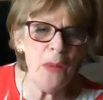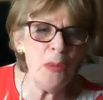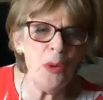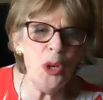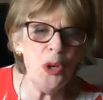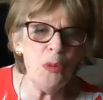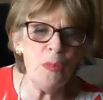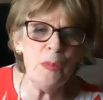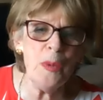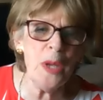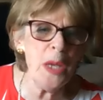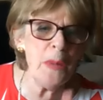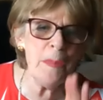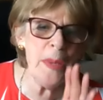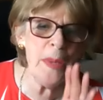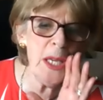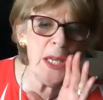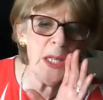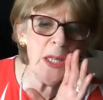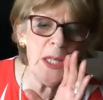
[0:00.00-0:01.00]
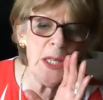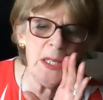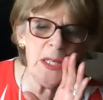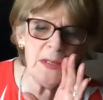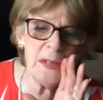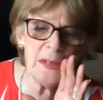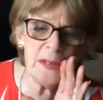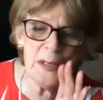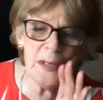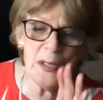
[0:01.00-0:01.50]
It will be at
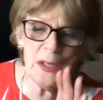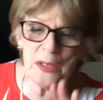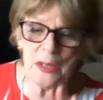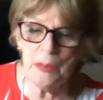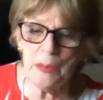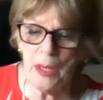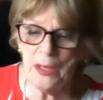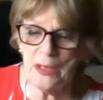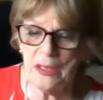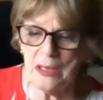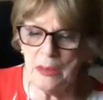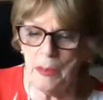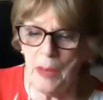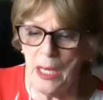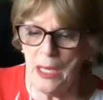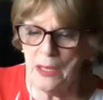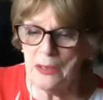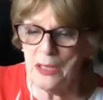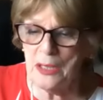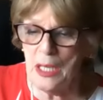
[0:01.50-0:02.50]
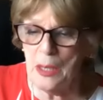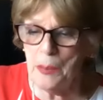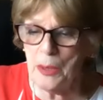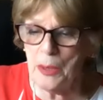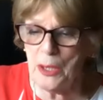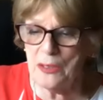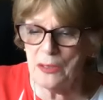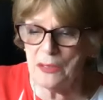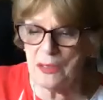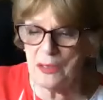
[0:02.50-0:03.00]
least six months, my dear,
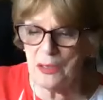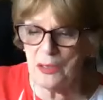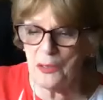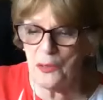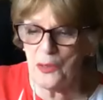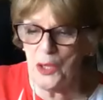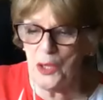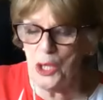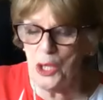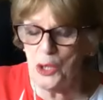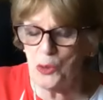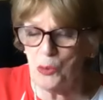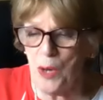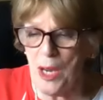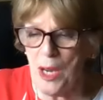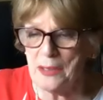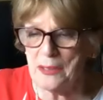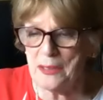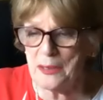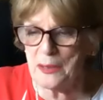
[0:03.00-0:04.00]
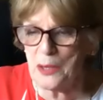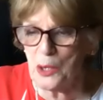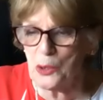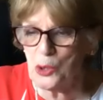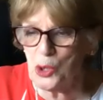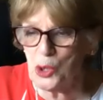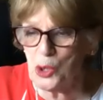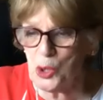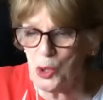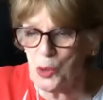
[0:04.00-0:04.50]
because there's a third
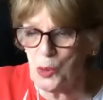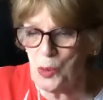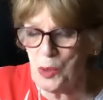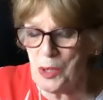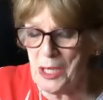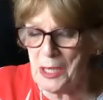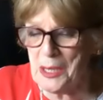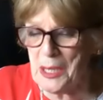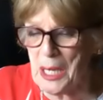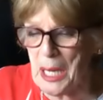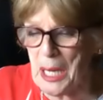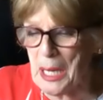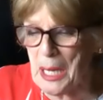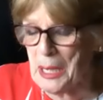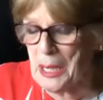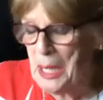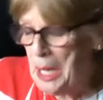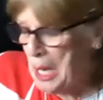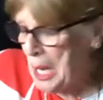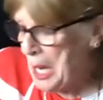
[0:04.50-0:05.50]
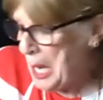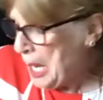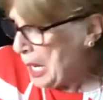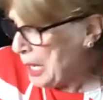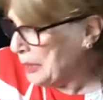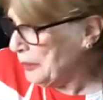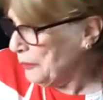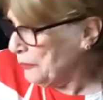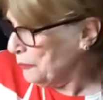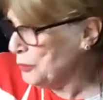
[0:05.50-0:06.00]
grandson due in a, eh,
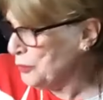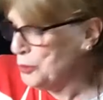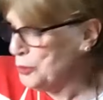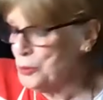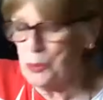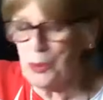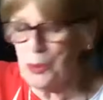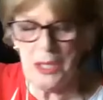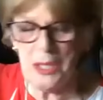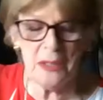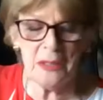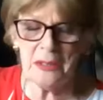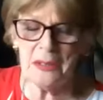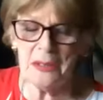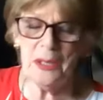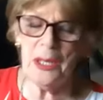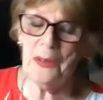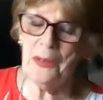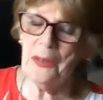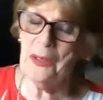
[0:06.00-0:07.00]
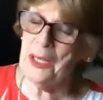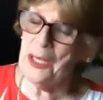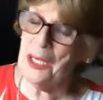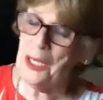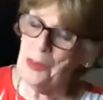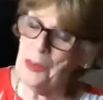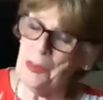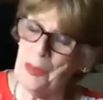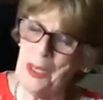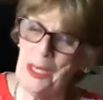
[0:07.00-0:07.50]
in a few weeks, and I think
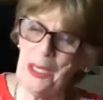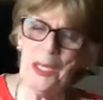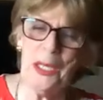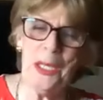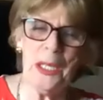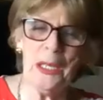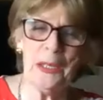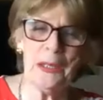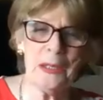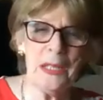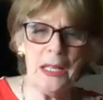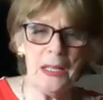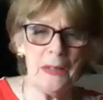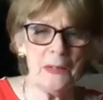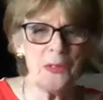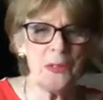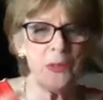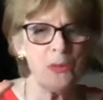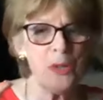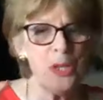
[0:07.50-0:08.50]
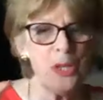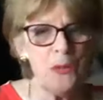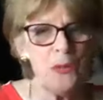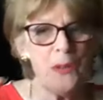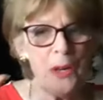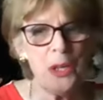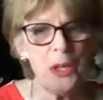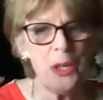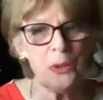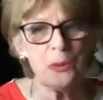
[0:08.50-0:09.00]
I'll be I'll uh, have three
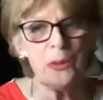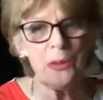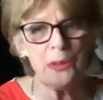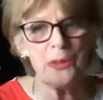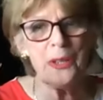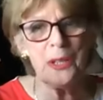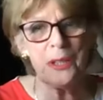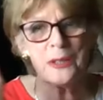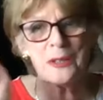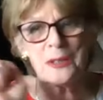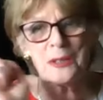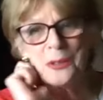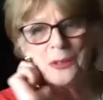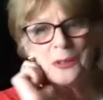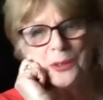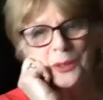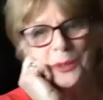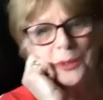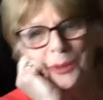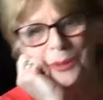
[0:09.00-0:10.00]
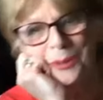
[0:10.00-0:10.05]
very. Well, things. Right.